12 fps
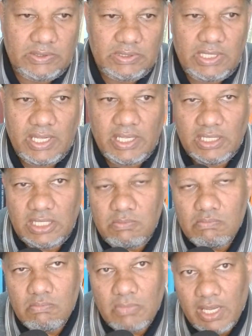the
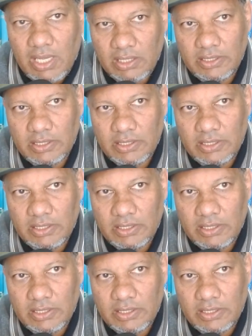a'imma,